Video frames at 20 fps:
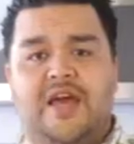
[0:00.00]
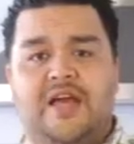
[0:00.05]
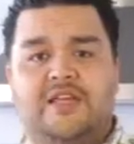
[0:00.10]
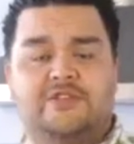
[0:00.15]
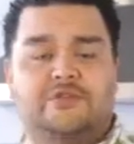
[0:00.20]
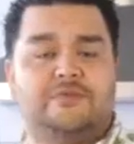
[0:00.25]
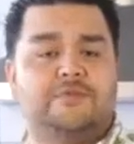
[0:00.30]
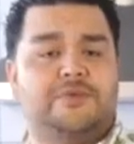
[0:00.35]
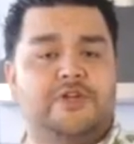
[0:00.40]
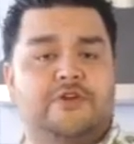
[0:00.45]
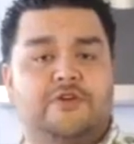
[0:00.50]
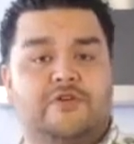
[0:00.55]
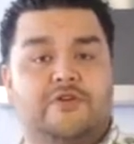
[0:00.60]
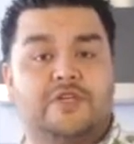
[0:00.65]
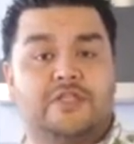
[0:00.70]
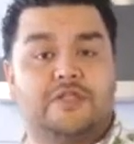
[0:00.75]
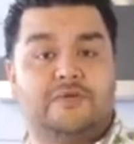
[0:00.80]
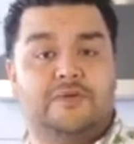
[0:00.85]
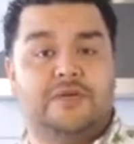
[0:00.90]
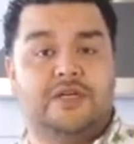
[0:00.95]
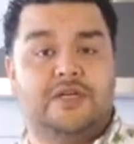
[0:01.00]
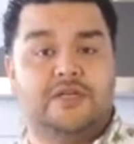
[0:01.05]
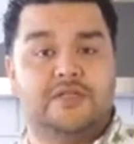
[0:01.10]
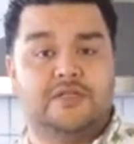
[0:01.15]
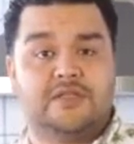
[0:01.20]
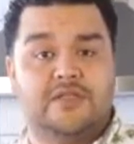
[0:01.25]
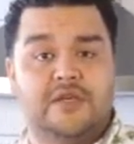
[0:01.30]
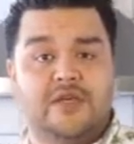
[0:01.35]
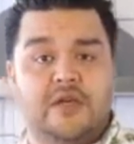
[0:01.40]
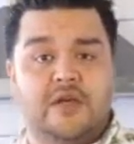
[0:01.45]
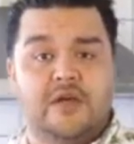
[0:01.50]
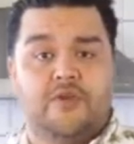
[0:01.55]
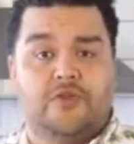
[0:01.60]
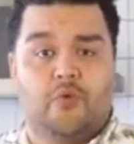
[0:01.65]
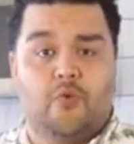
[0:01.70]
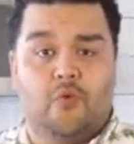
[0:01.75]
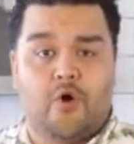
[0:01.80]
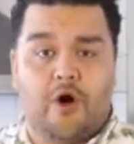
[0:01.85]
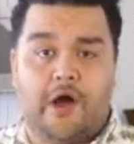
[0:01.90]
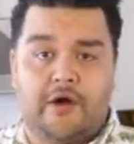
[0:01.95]
that extra bit of crispiness.
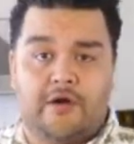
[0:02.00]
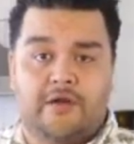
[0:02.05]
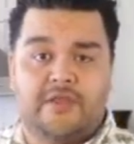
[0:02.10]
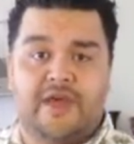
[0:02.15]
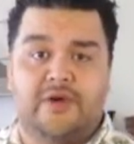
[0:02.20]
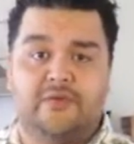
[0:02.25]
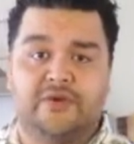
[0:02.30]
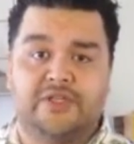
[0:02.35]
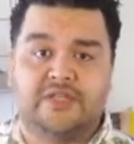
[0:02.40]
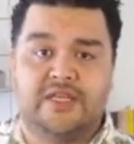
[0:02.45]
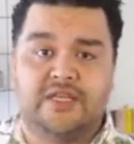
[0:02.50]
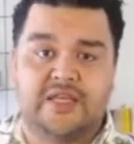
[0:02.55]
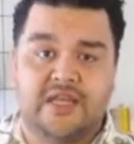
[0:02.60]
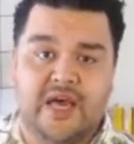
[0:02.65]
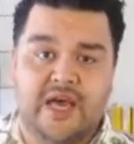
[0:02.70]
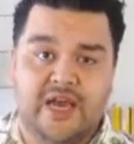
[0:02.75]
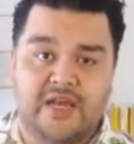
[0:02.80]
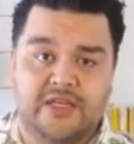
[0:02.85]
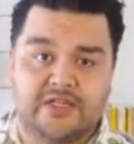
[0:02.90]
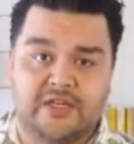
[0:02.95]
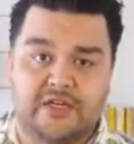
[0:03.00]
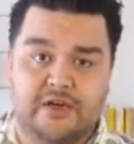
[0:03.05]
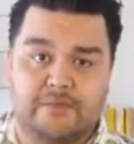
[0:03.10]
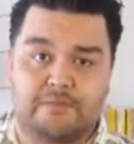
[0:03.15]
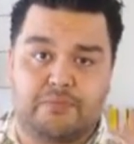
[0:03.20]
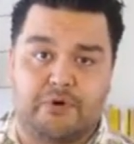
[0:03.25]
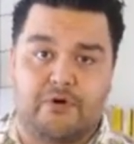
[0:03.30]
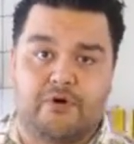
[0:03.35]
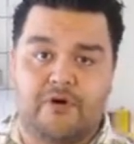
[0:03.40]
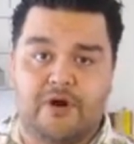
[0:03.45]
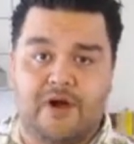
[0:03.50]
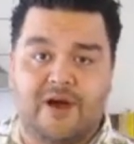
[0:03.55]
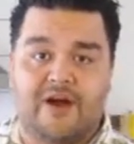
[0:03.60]
The water that was in that is gonna burn